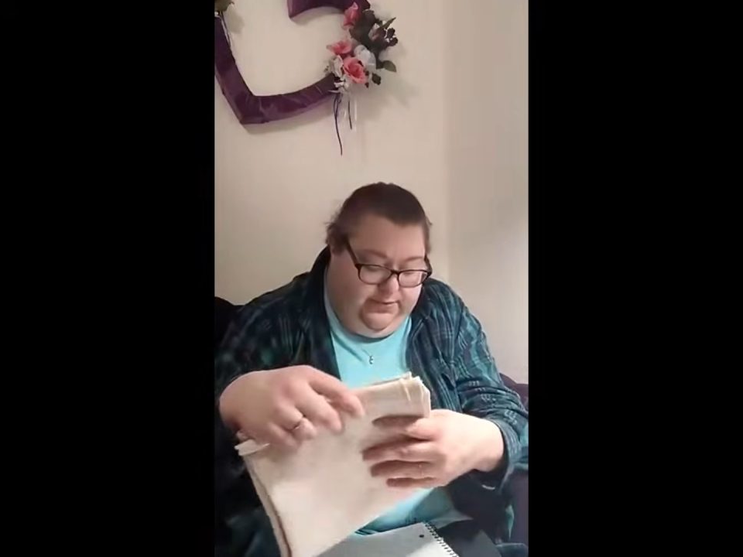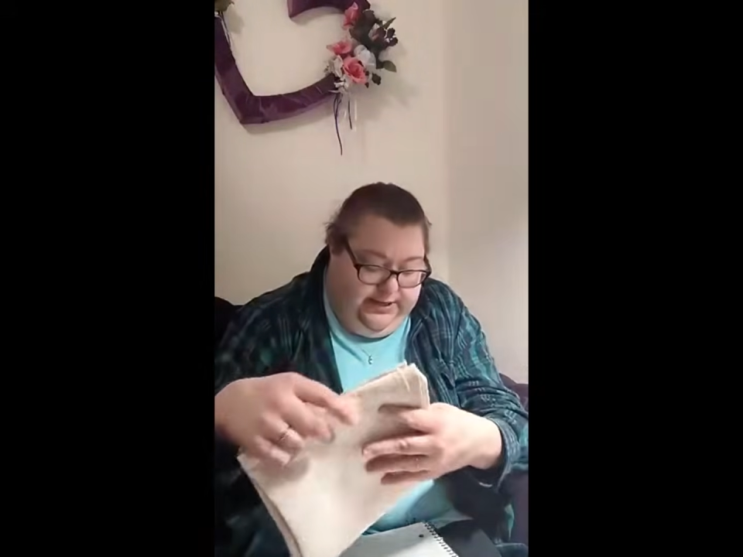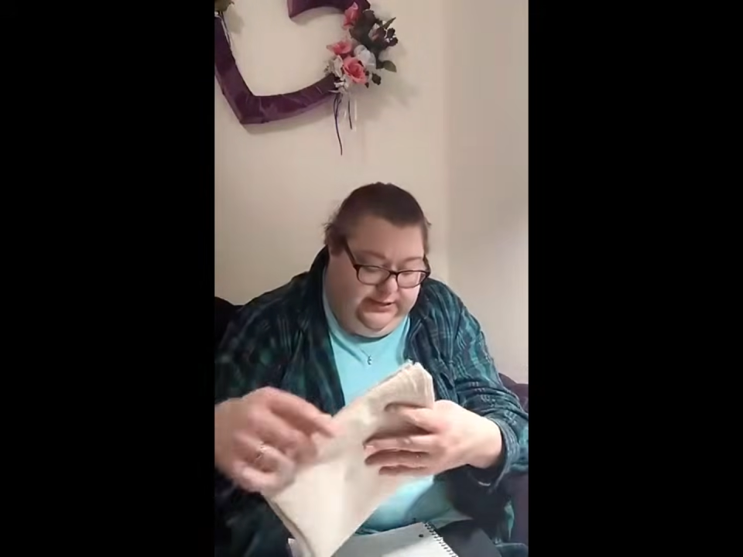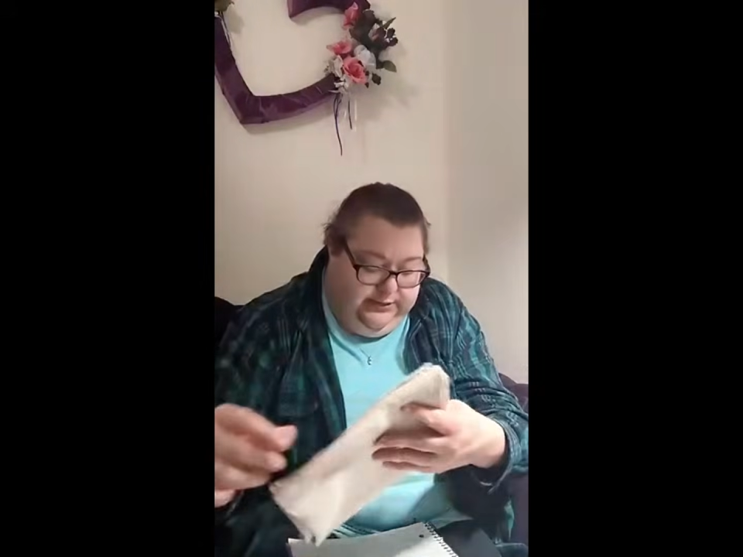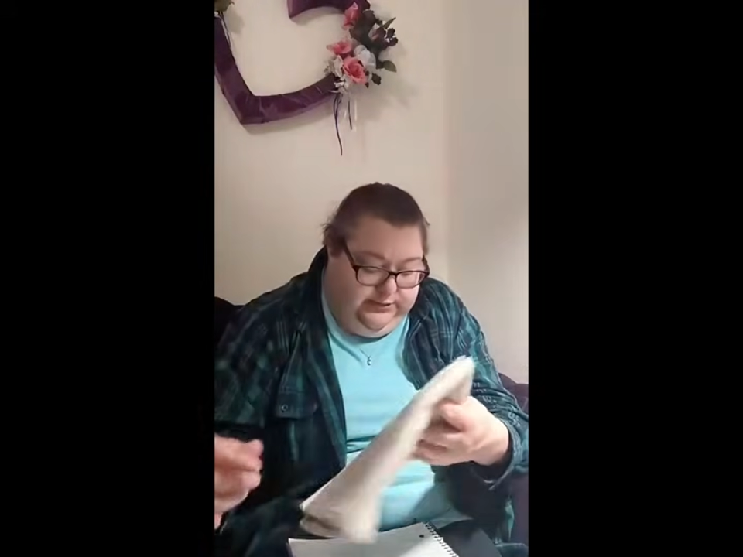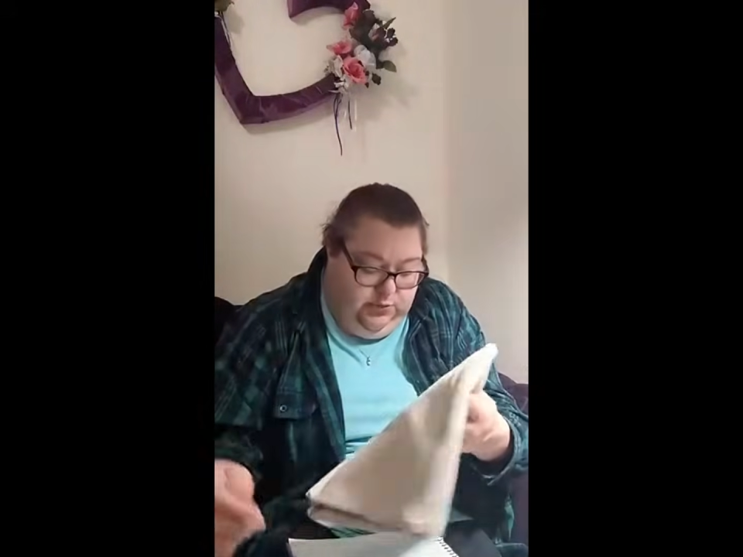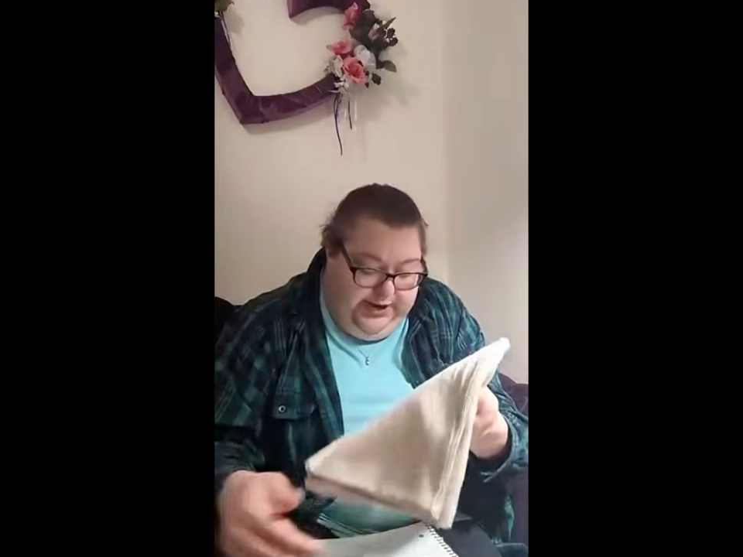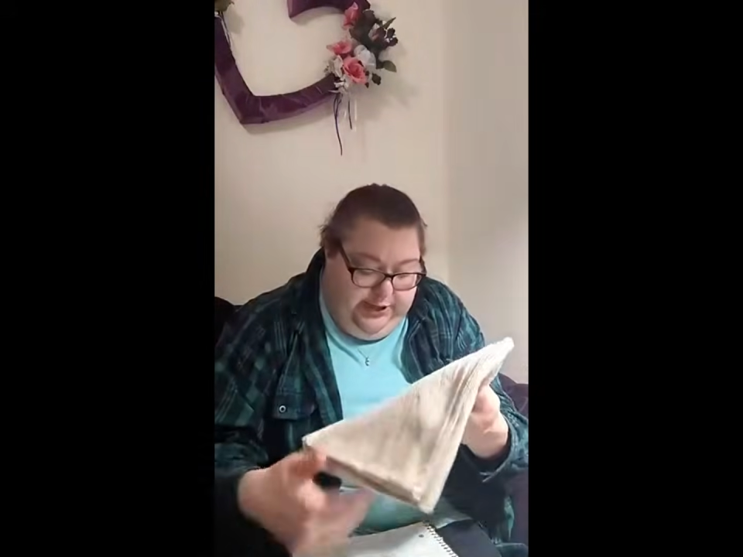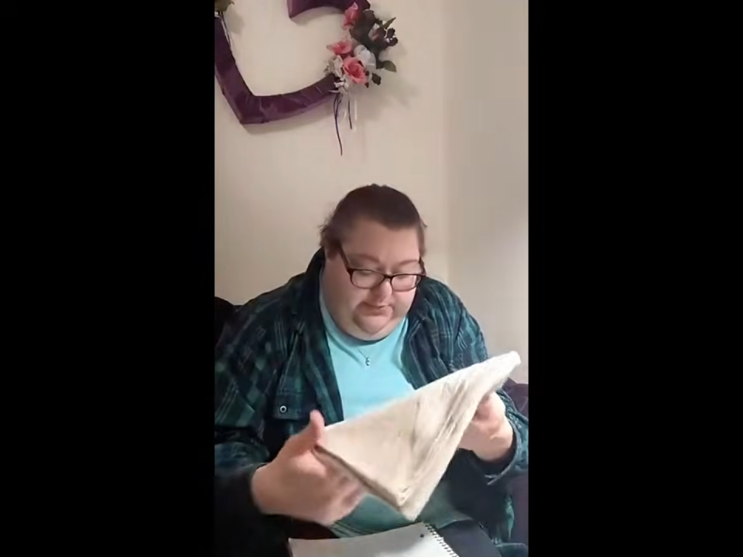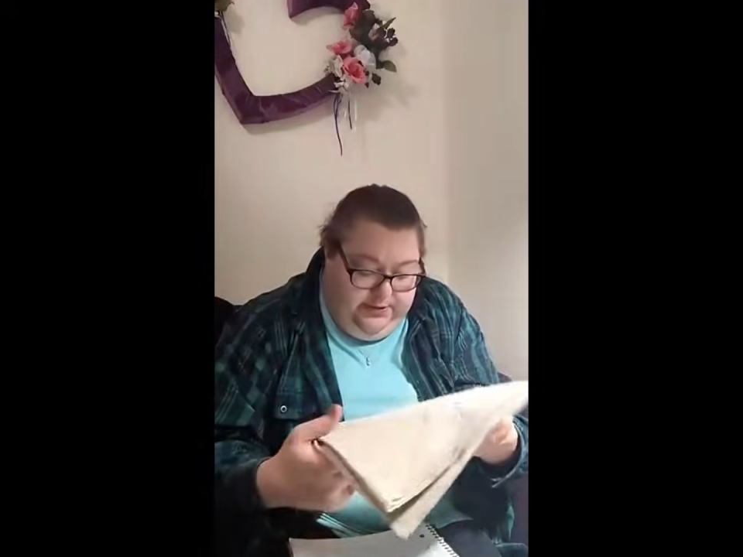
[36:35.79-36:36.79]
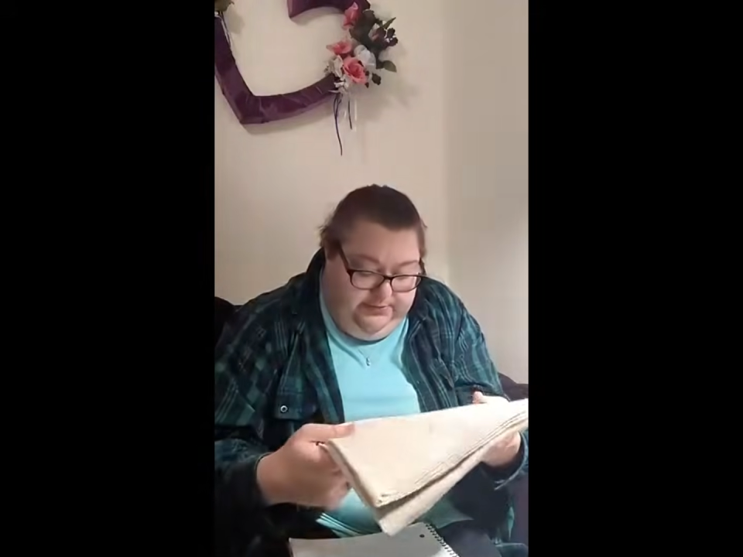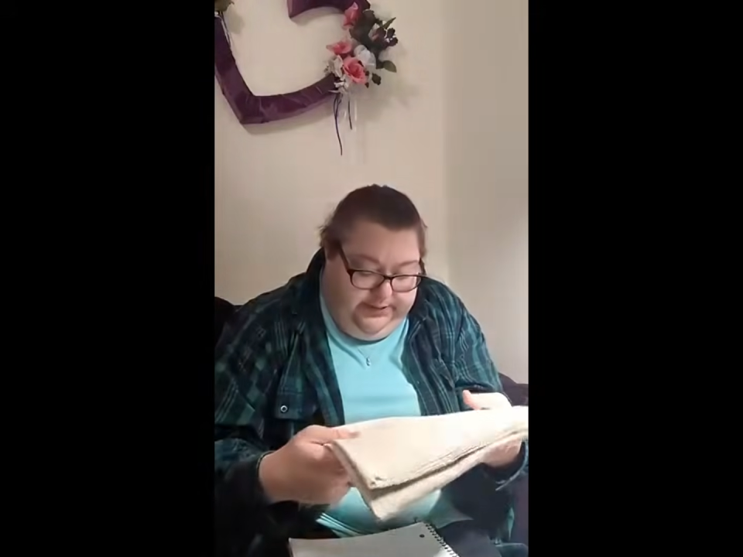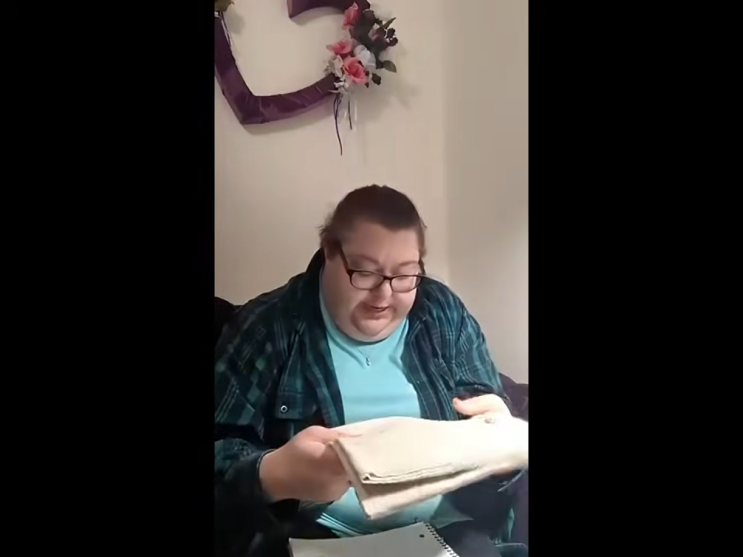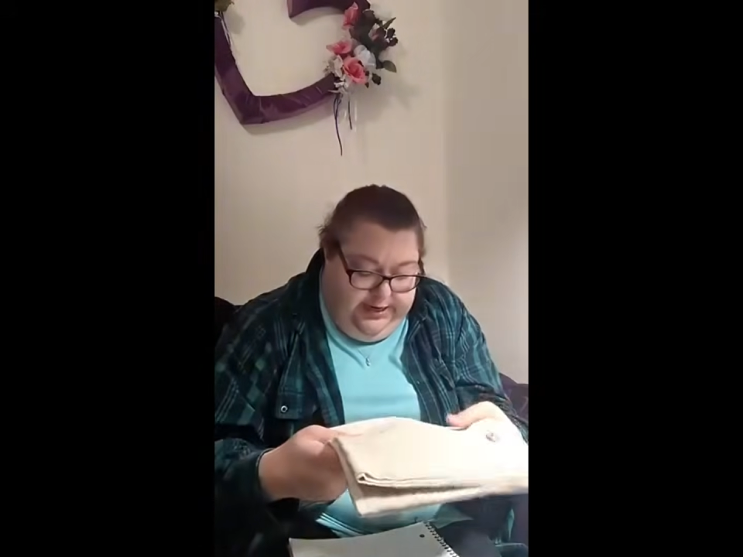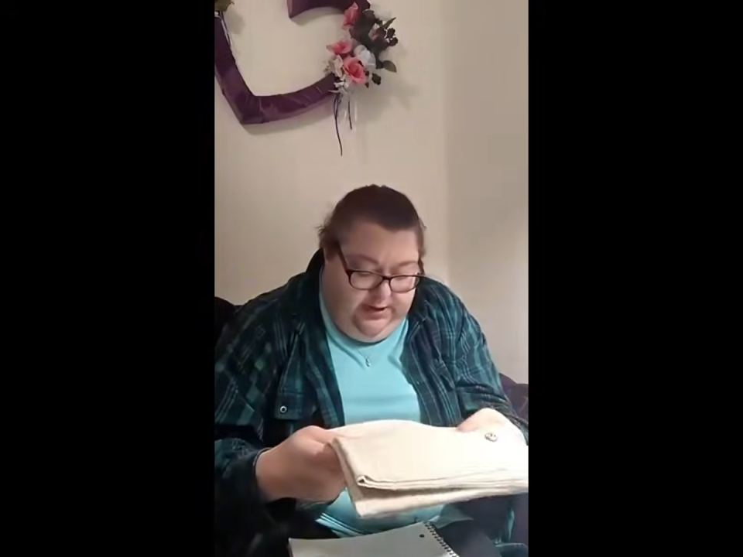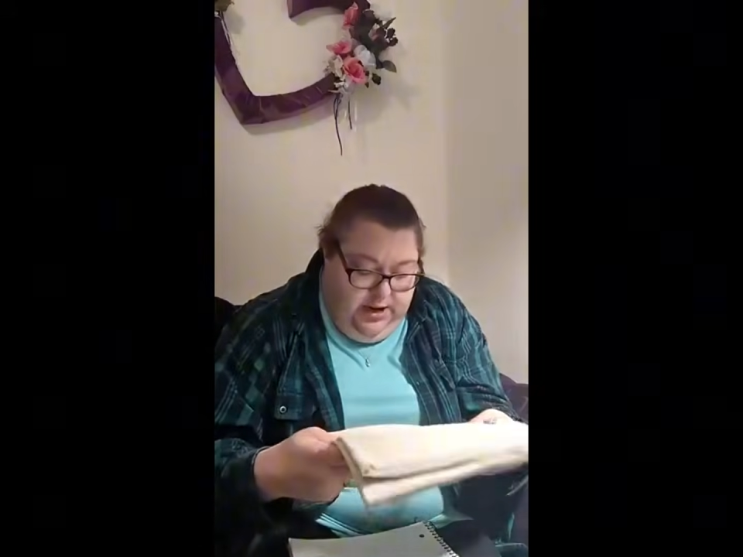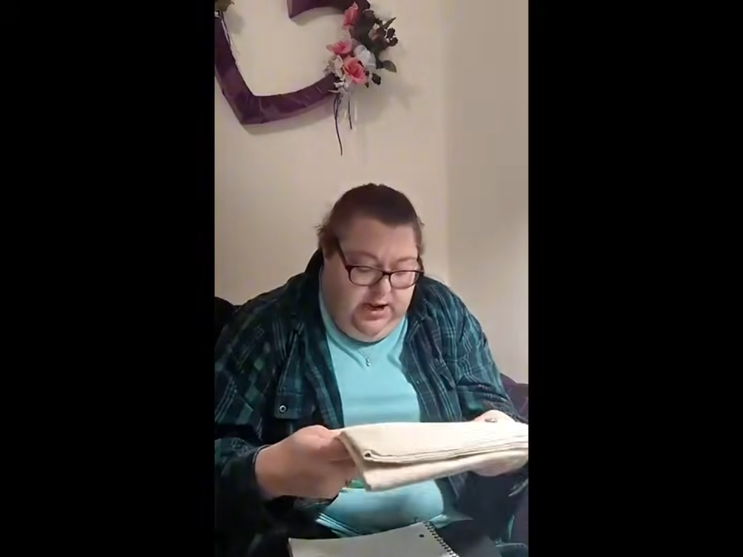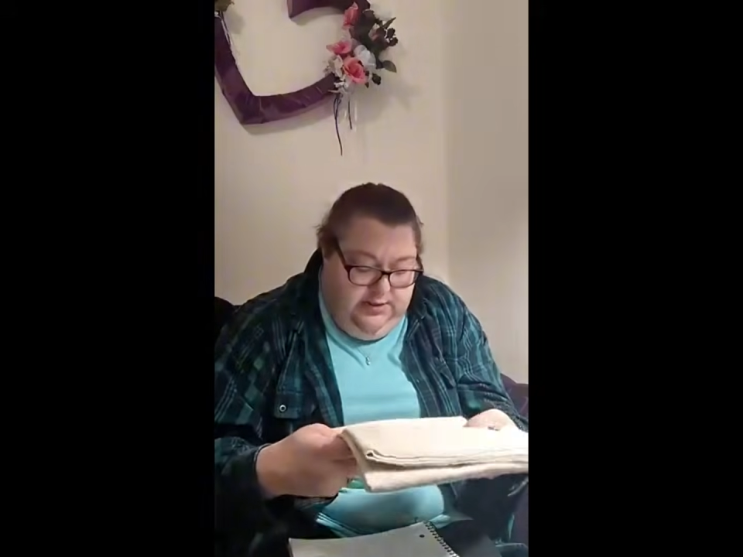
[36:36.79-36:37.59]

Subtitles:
but it's Quaker Pumpkin